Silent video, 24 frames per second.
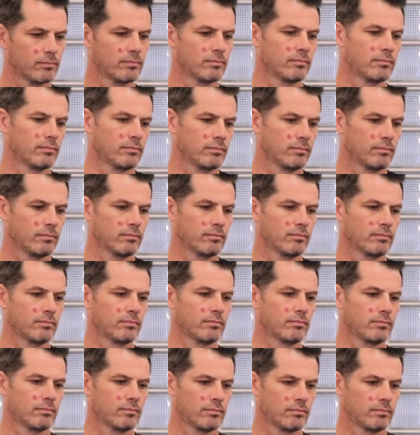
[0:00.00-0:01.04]

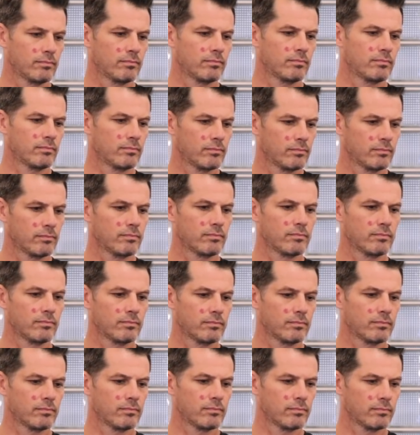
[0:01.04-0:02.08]

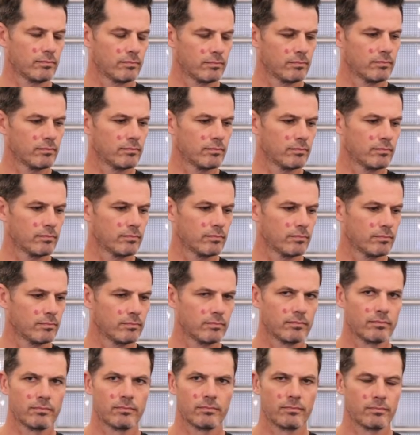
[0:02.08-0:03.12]

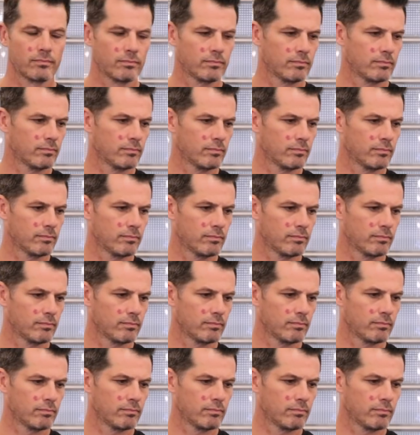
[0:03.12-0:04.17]

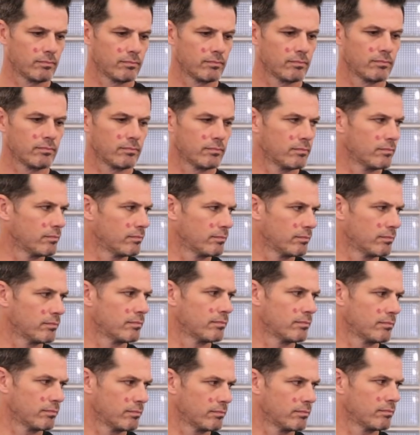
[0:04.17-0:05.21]

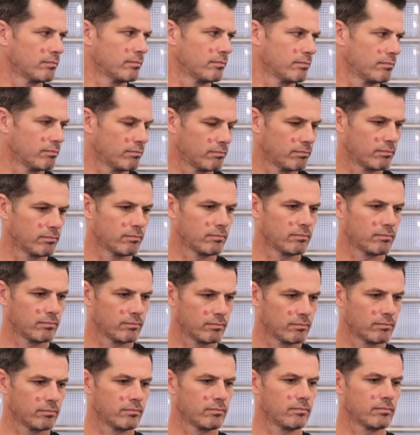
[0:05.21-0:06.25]

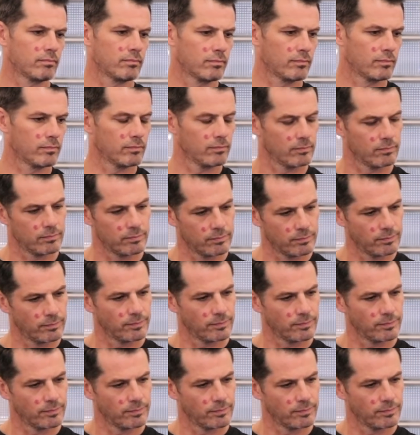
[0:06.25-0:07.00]
The person shown says nothing.